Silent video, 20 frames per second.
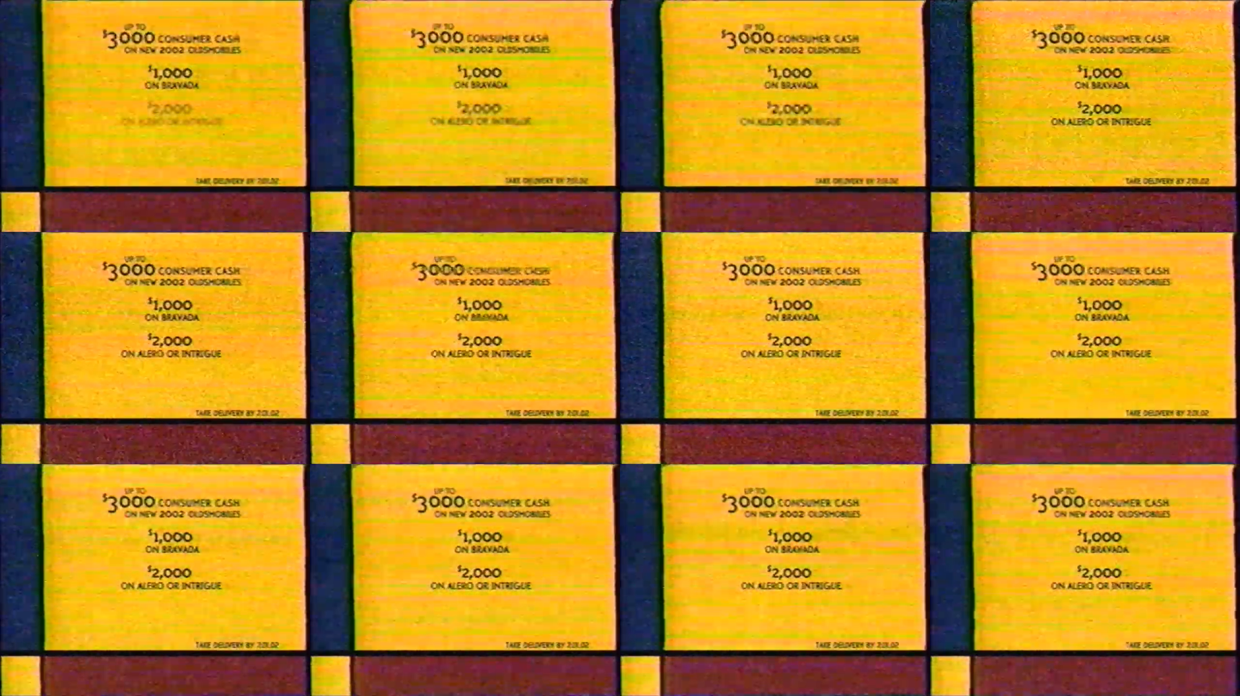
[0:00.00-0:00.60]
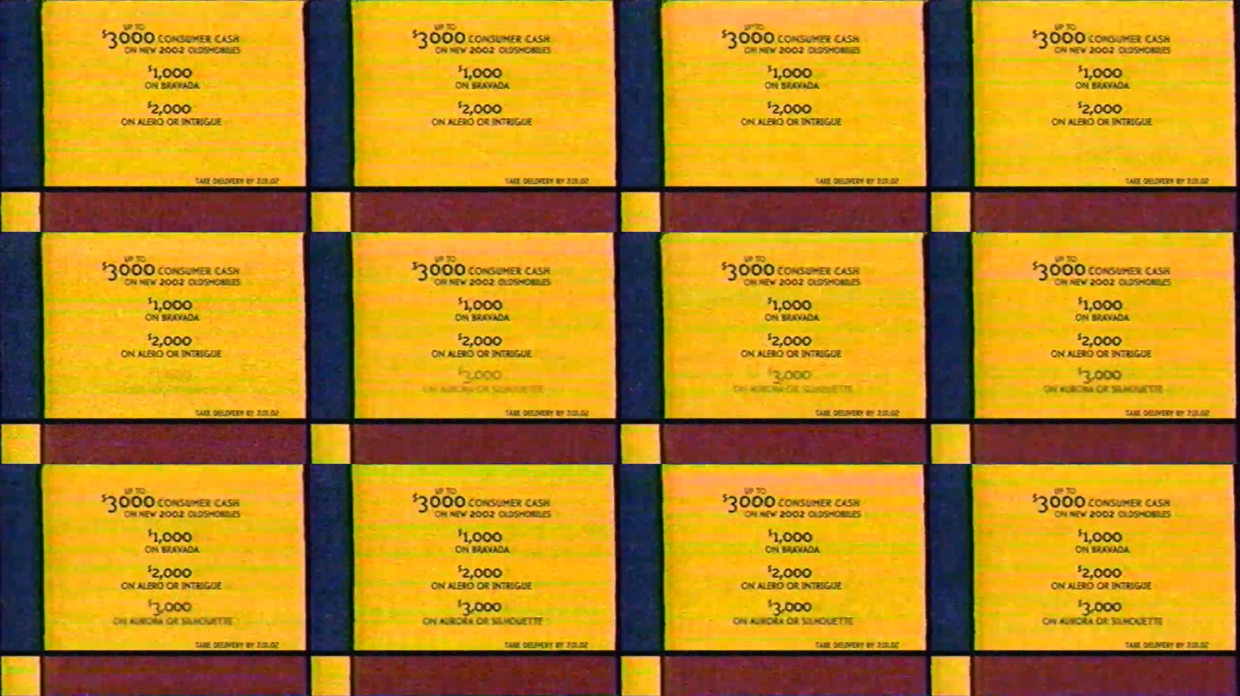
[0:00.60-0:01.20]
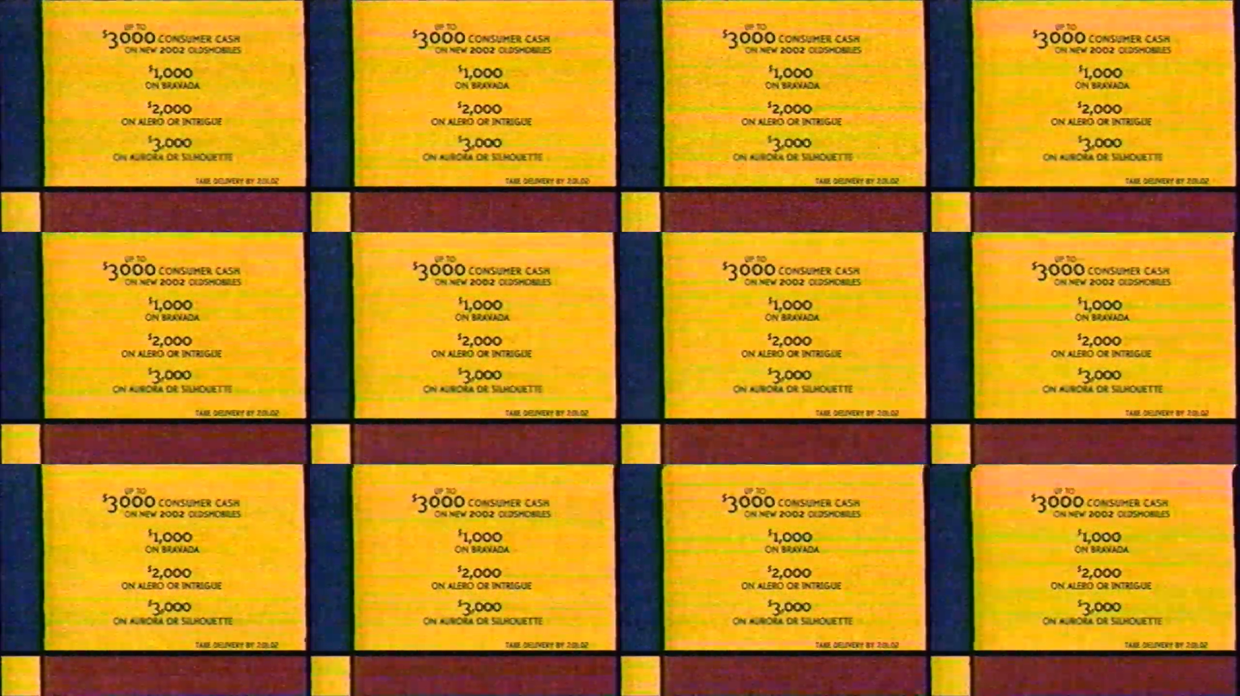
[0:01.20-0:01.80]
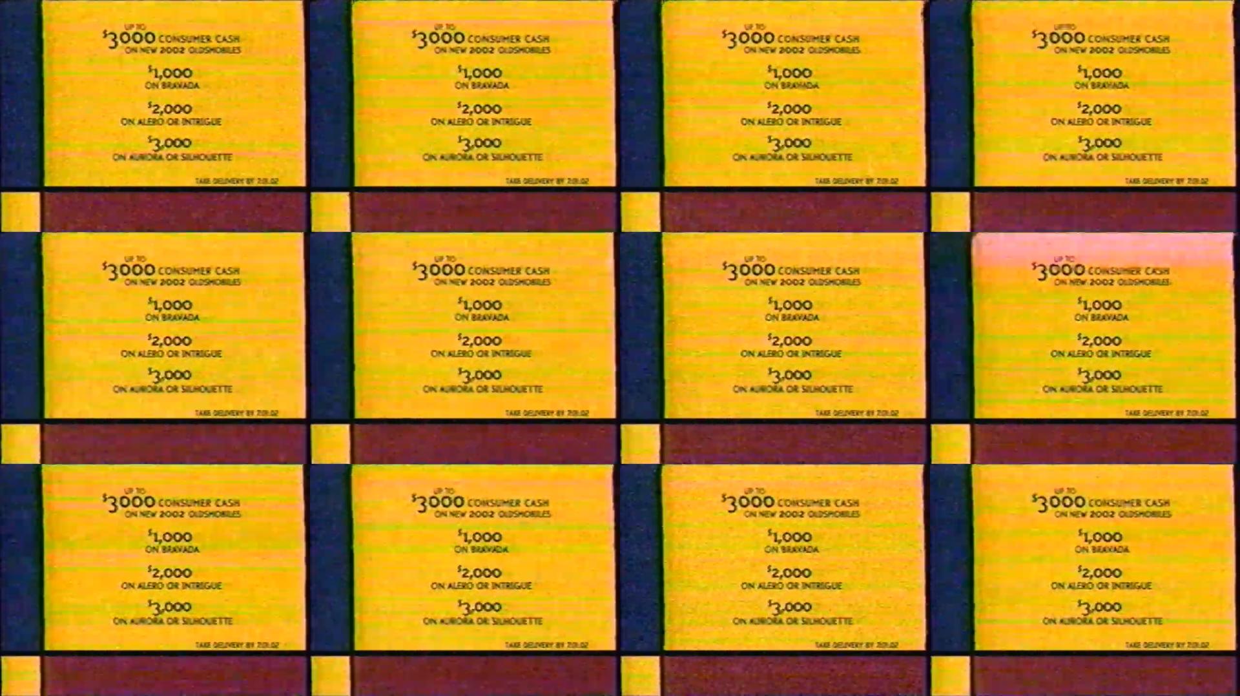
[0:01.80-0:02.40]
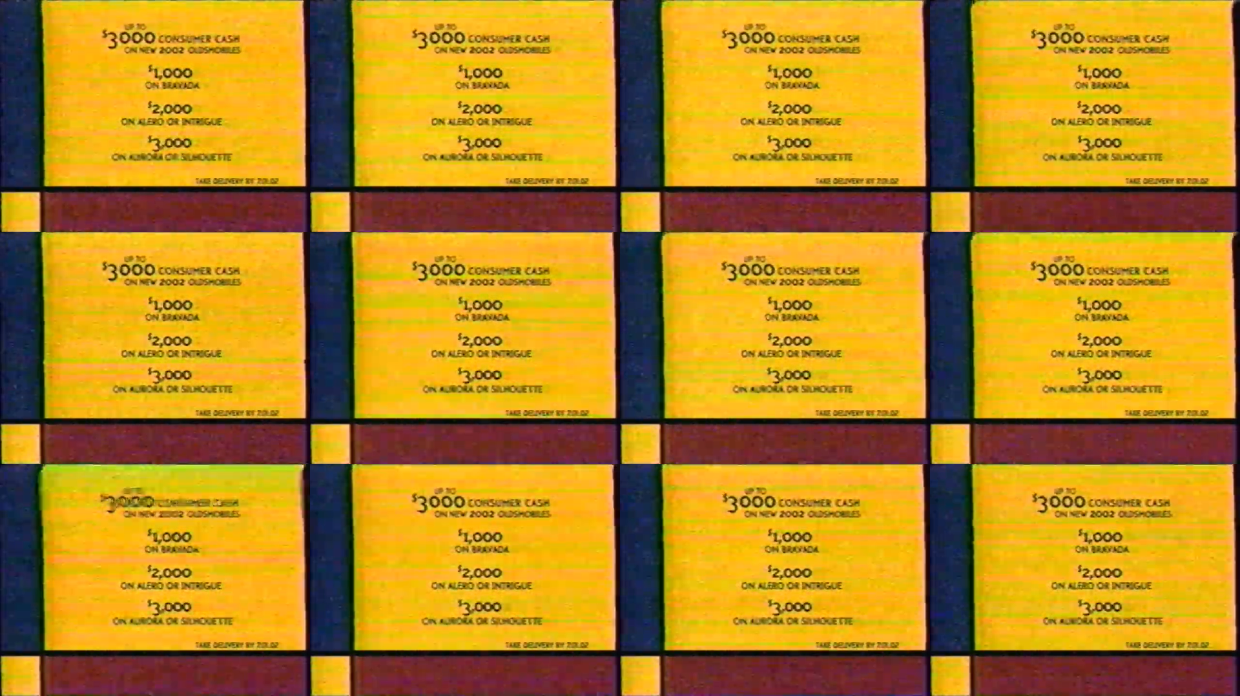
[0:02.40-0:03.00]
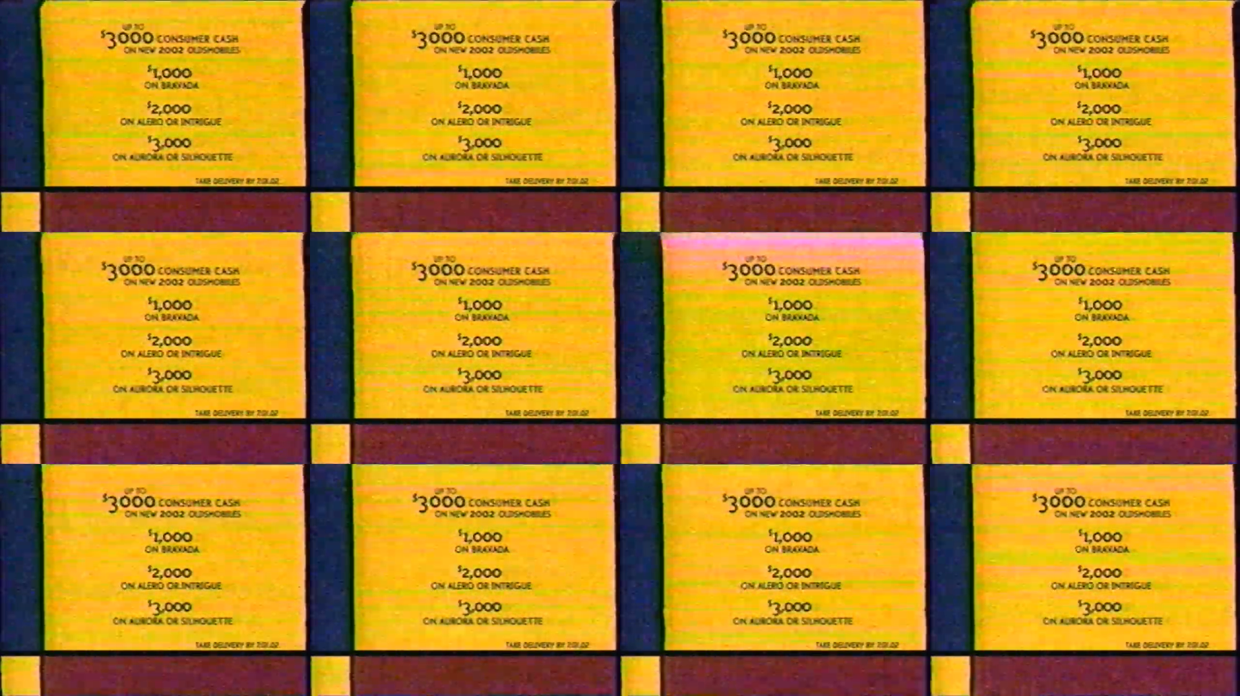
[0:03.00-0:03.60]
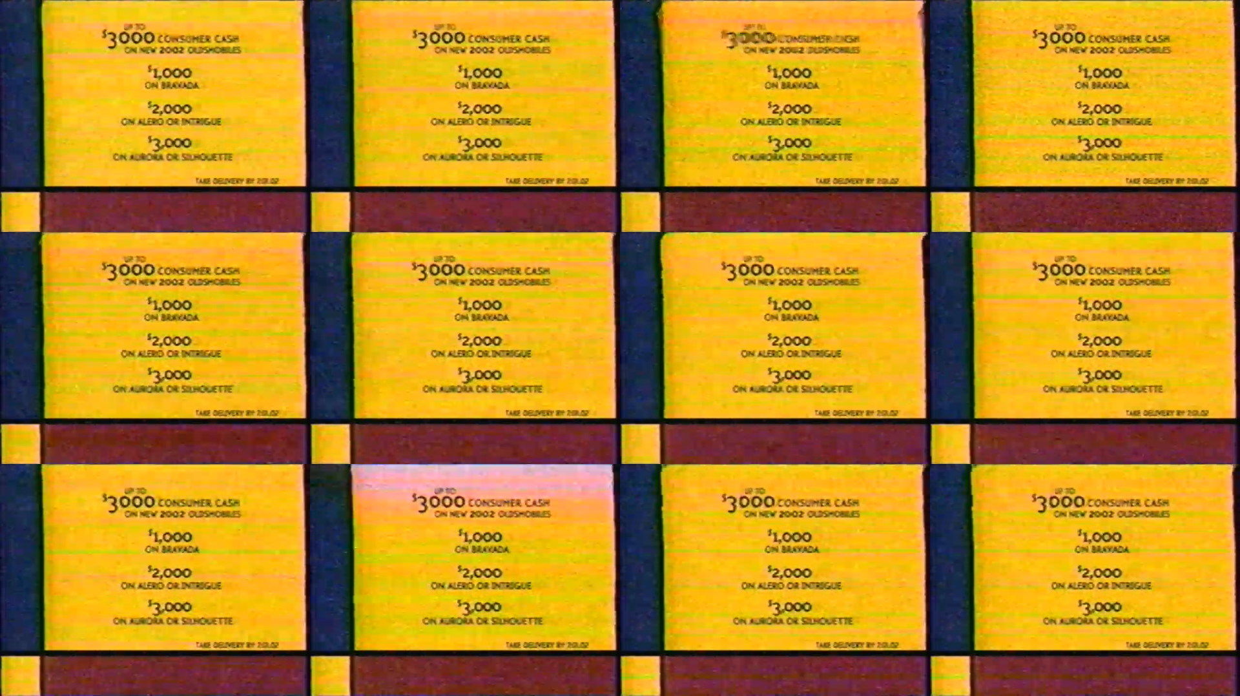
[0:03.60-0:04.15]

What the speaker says: Nobody's mouth can be seen.